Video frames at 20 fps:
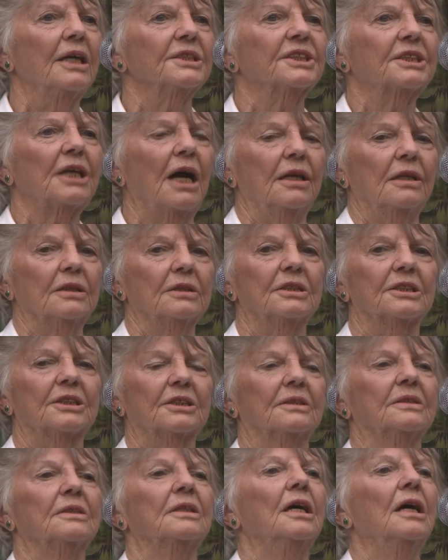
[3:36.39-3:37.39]

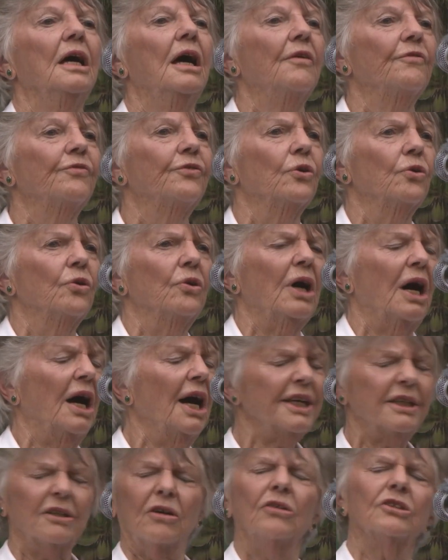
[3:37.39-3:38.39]
Silence. For
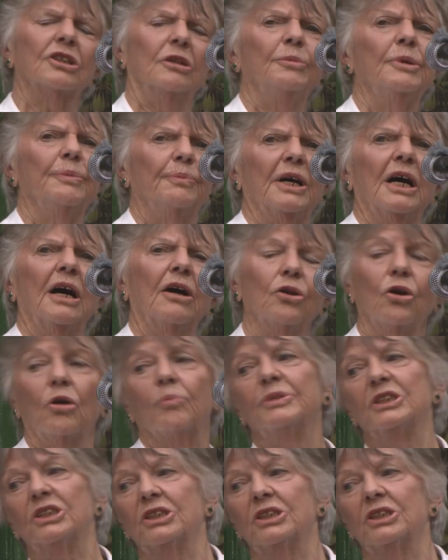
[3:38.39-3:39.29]
I can't remember how long,